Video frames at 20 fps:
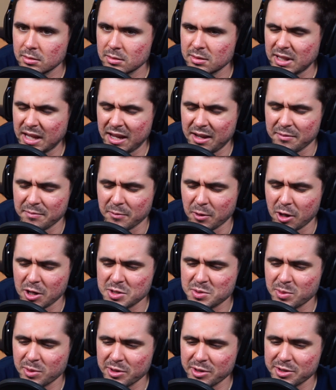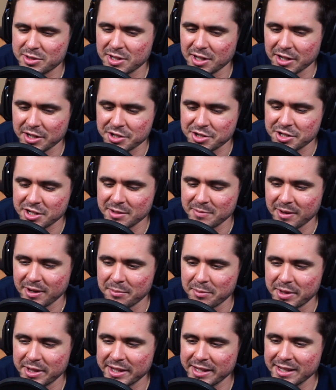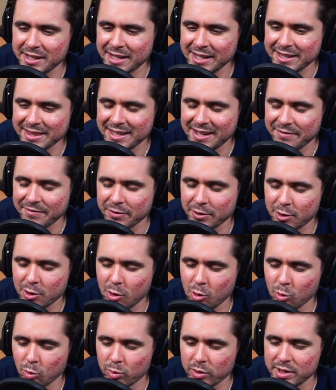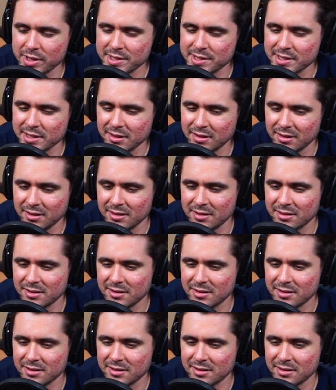Damn, Roswell, you talking shit about Millie like that for no reason?